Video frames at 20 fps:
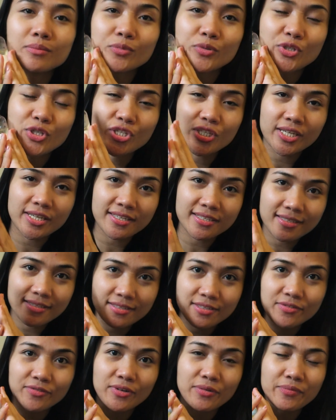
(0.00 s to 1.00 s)
purchase
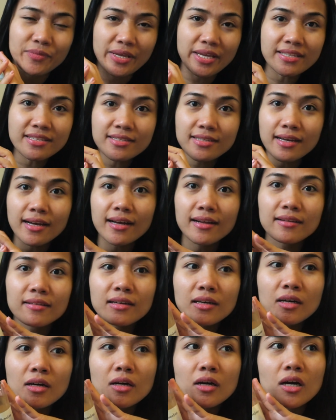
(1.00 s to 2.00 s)
this from YESSTYLE